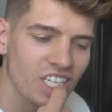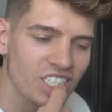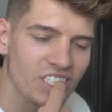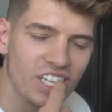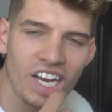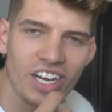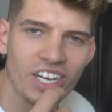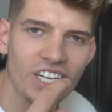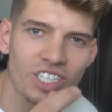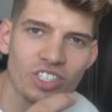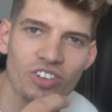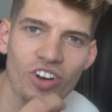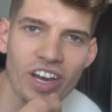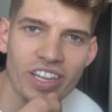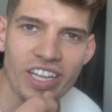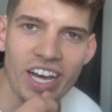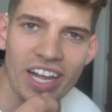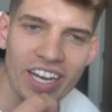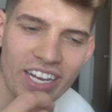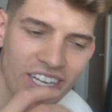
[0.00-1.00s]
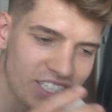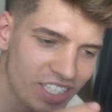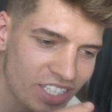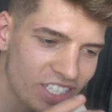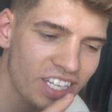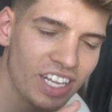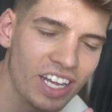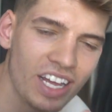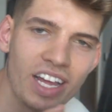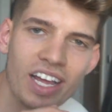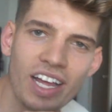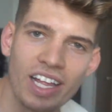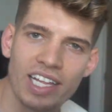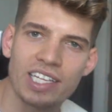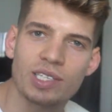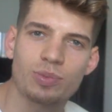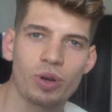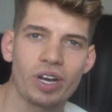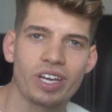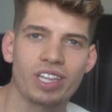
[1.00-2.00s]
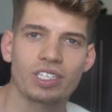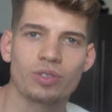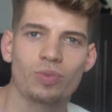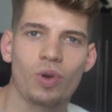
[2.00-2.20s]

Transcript: So I'm gonna try that. Let's let's pray this